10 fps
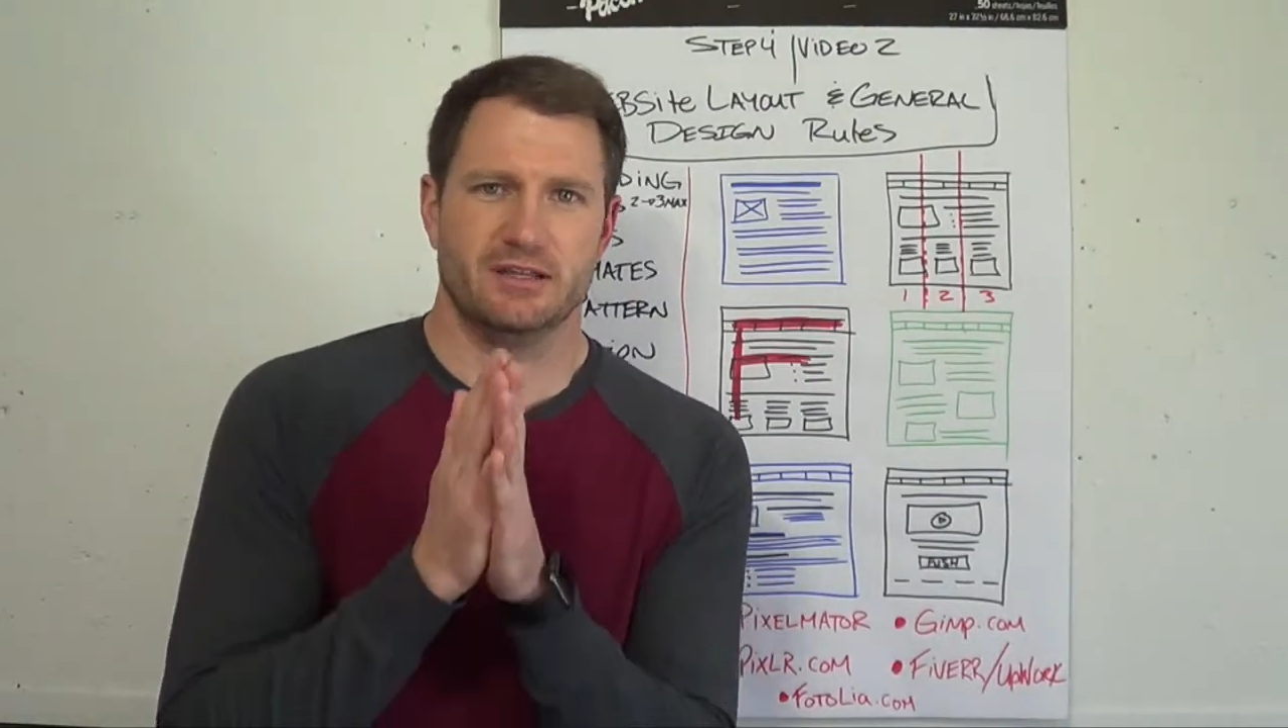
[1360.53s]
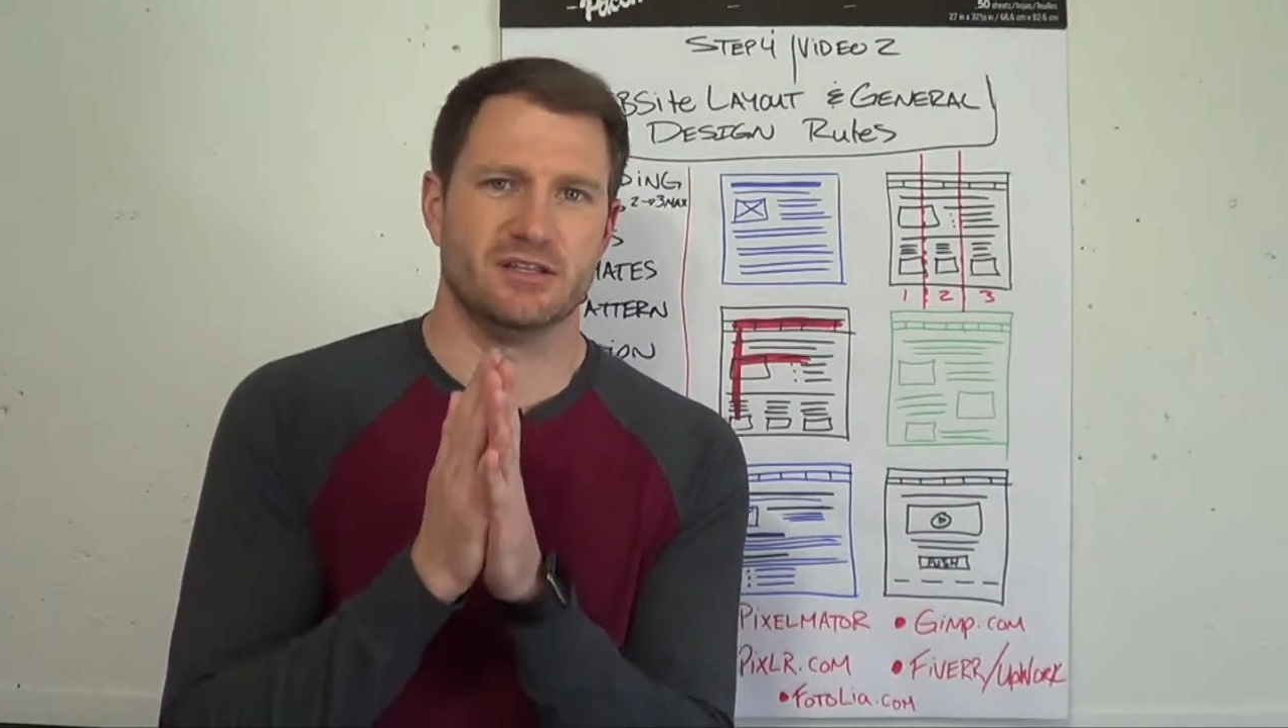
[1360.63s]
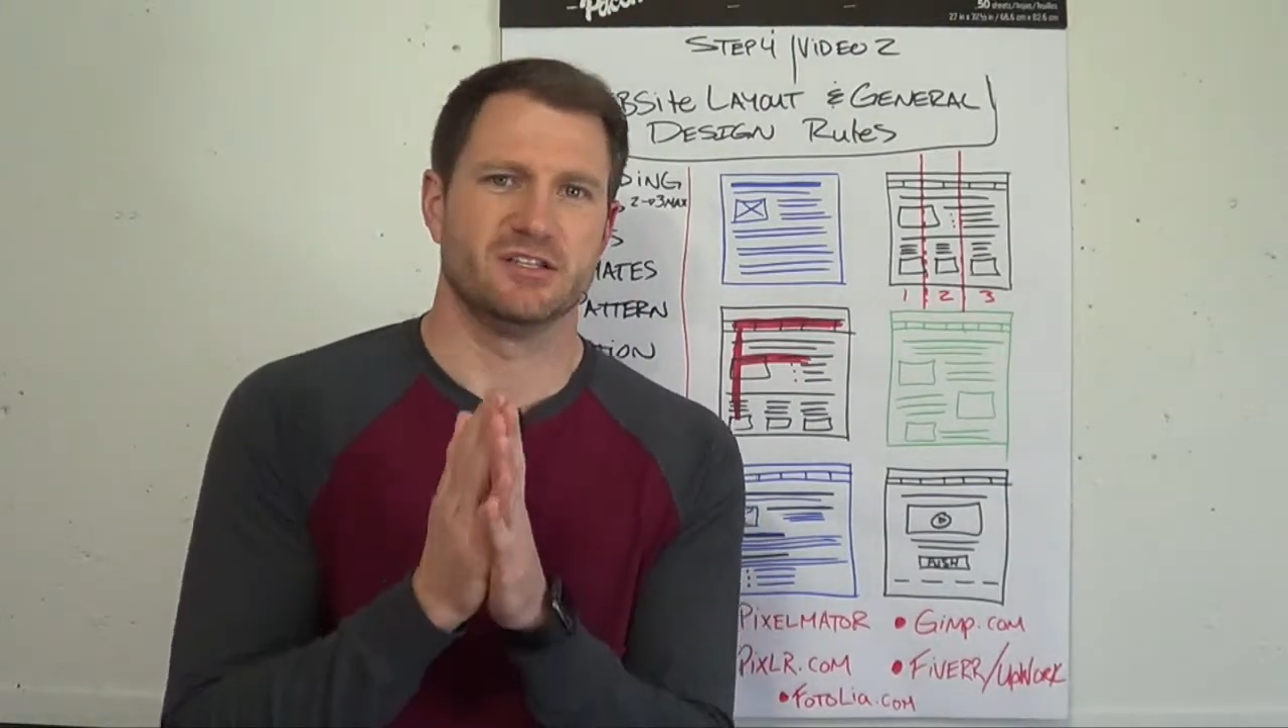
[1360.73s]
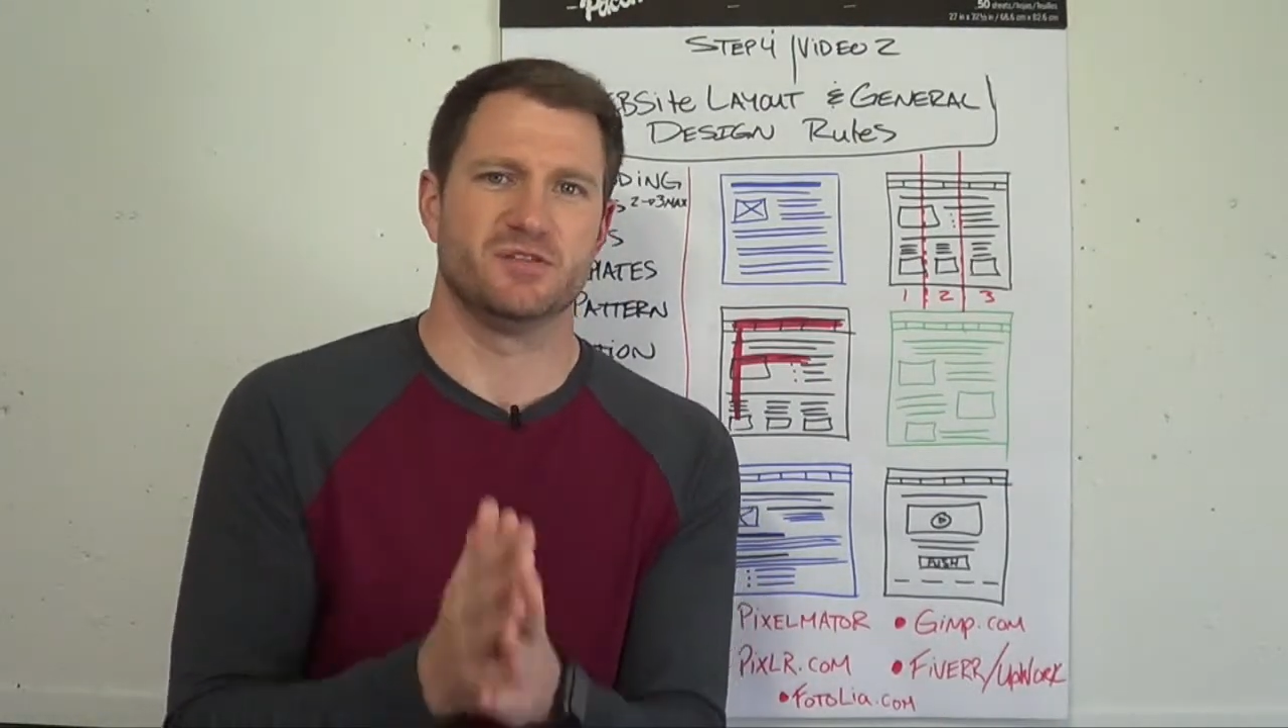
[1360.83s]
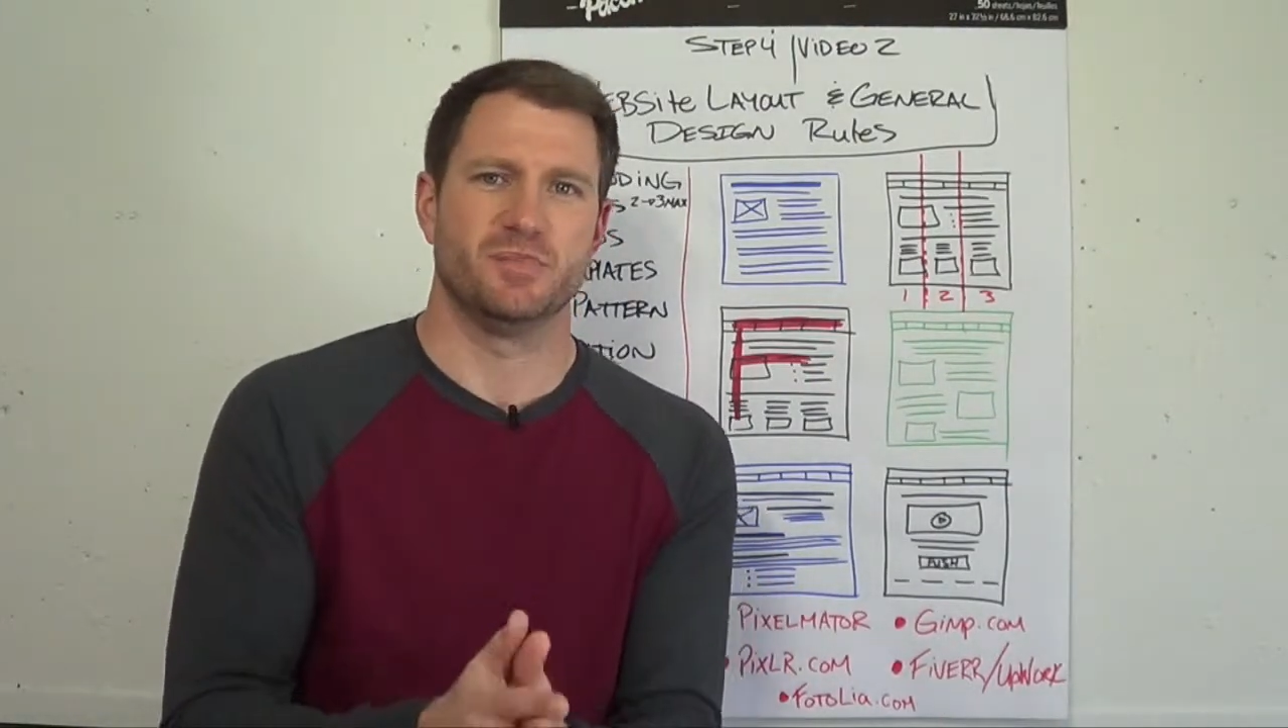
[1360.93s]

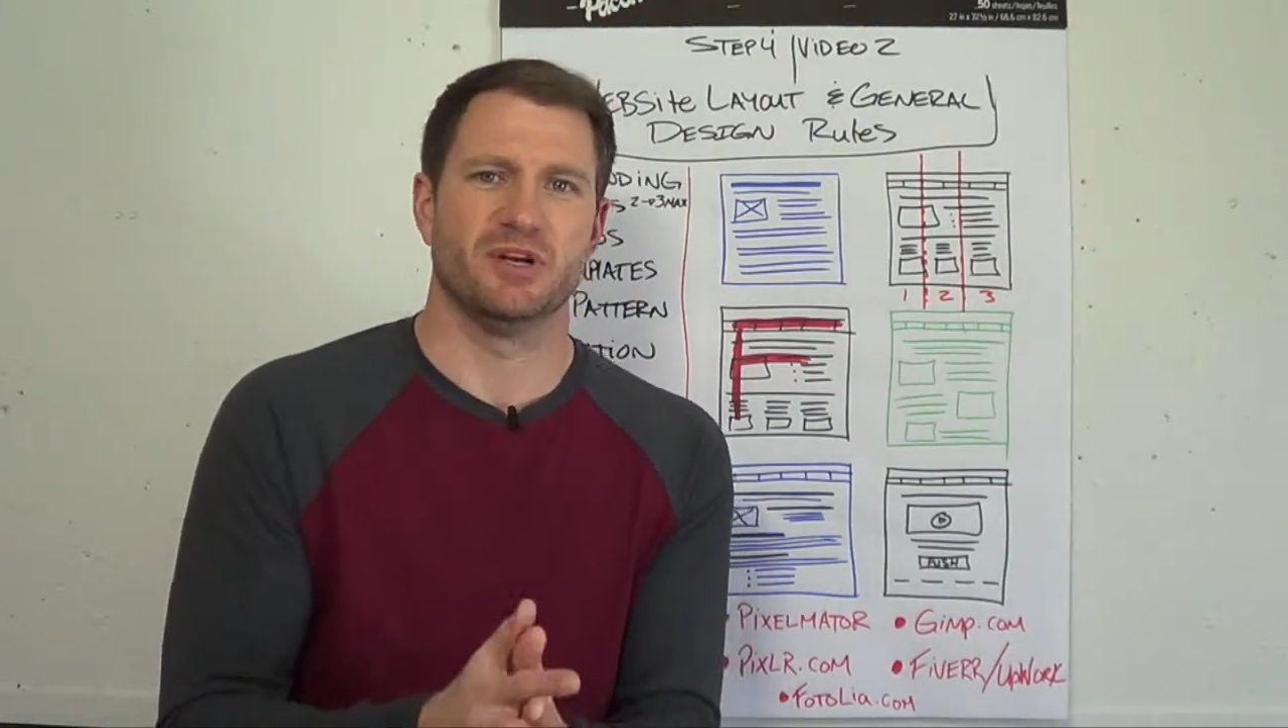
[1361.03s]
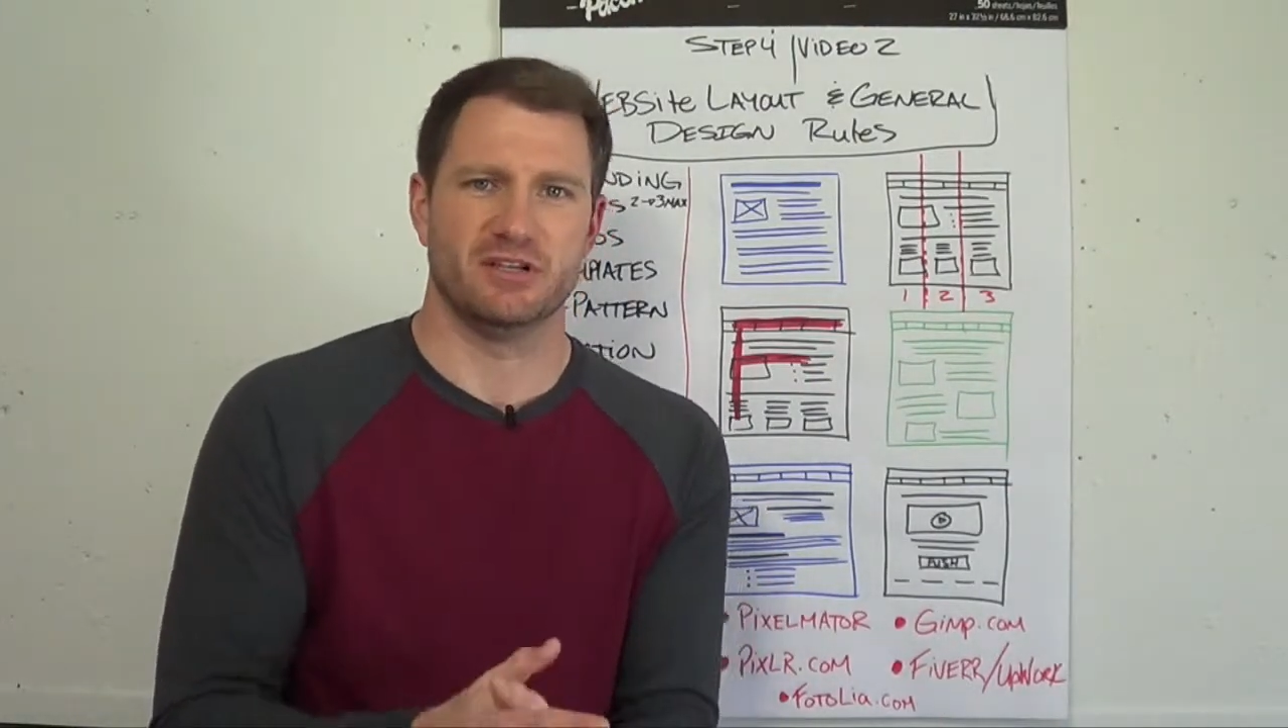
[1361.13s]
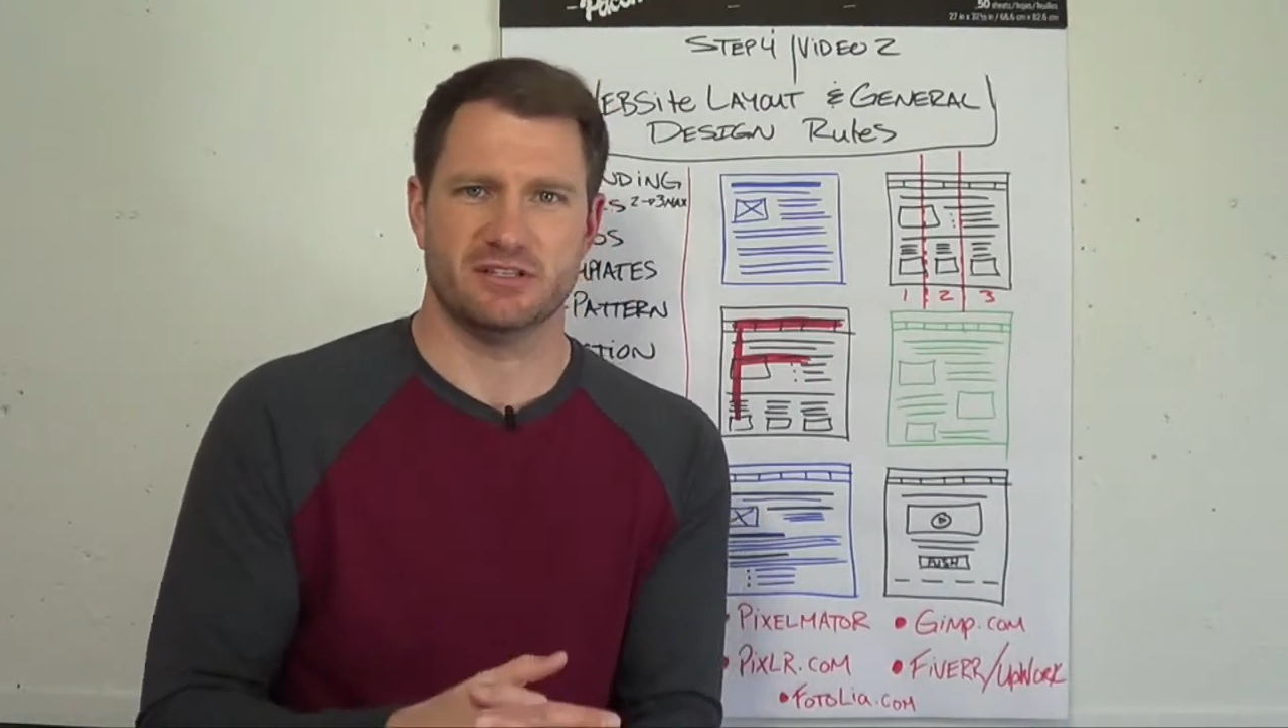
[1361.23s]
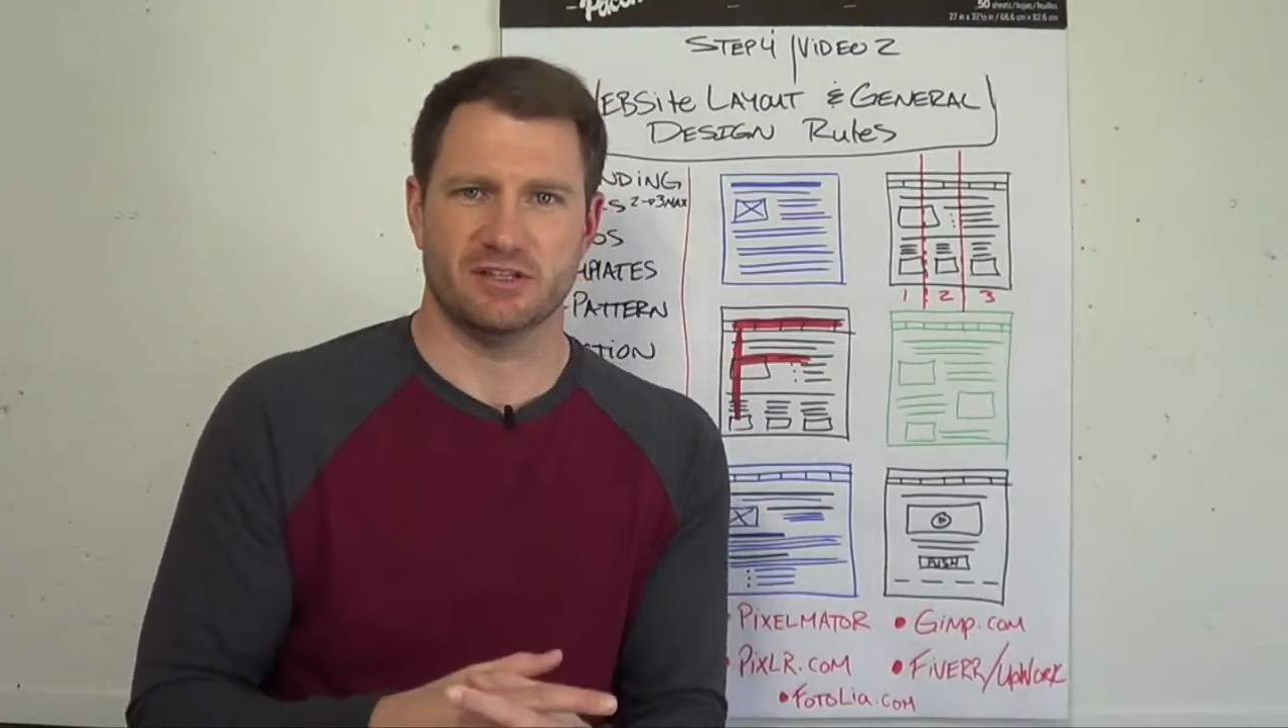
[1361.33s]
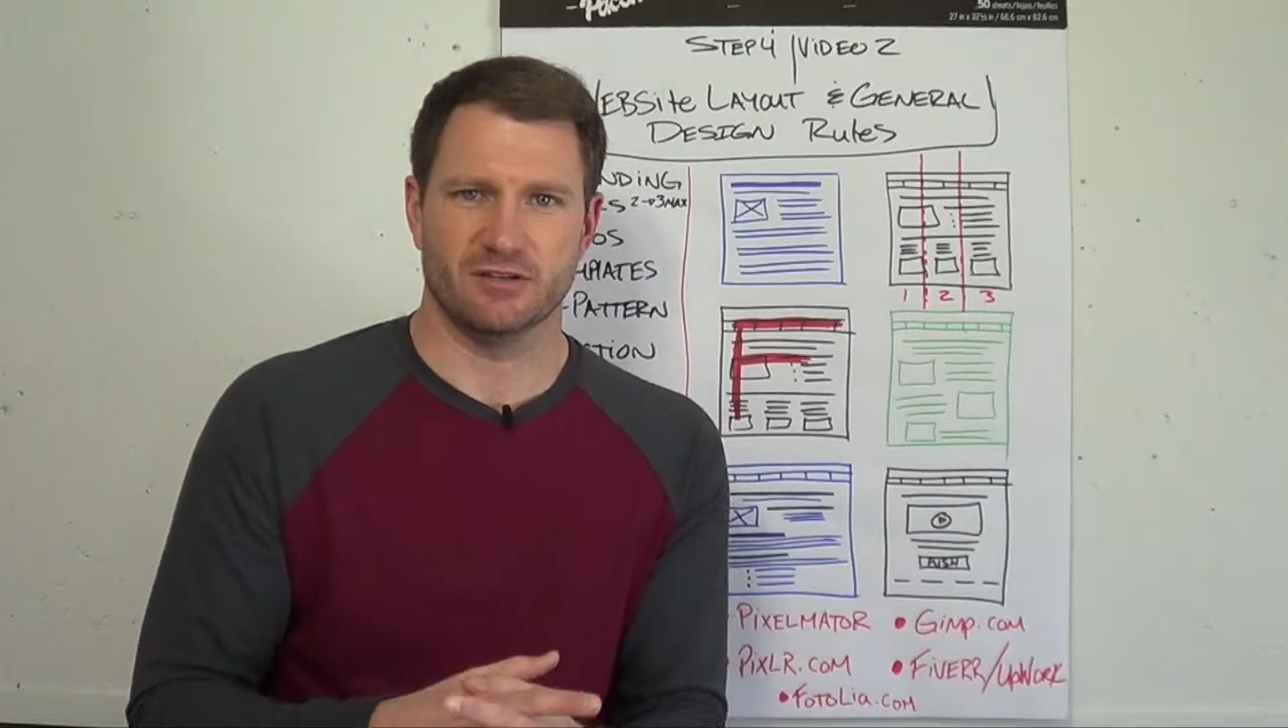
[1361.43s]
the
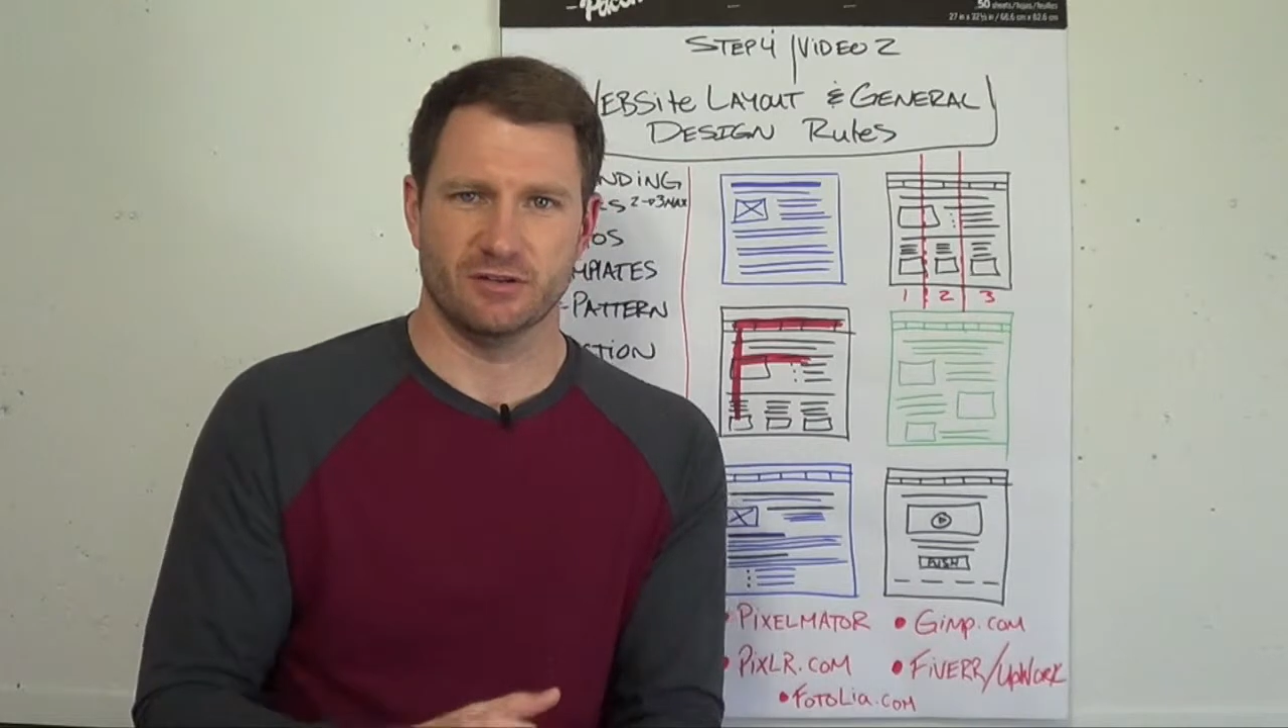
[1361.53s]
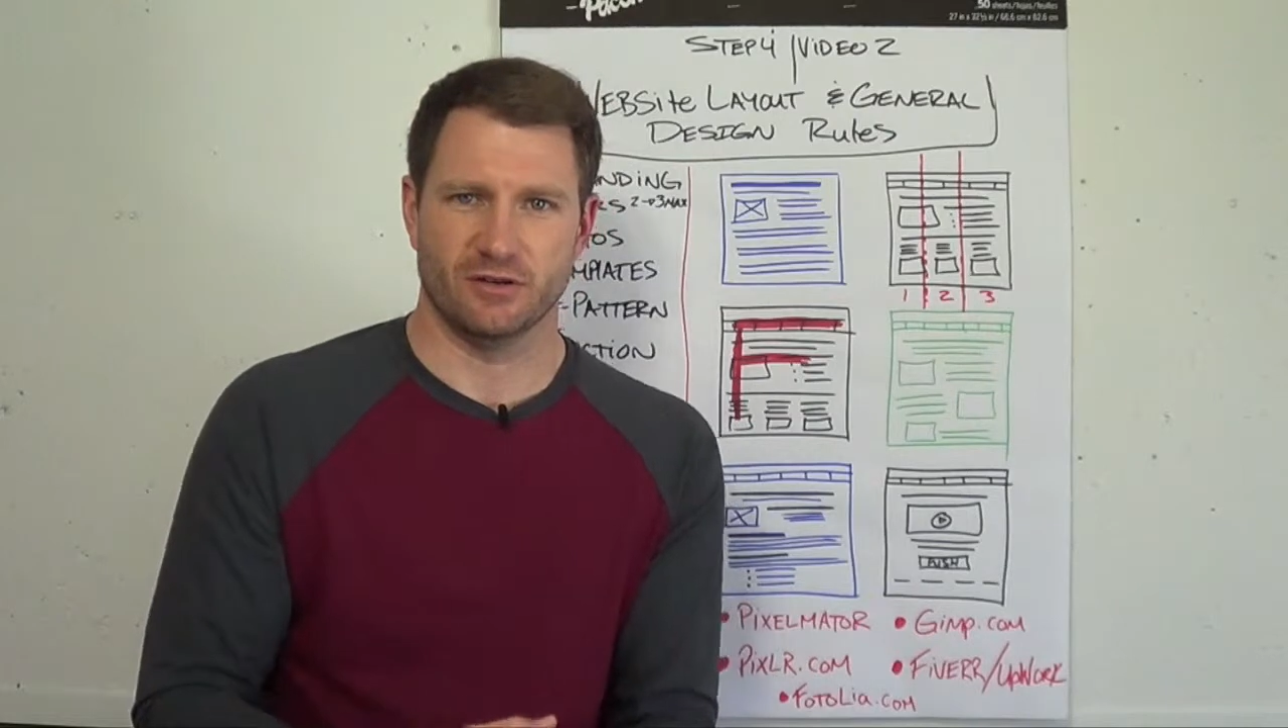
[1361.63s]
experience that they're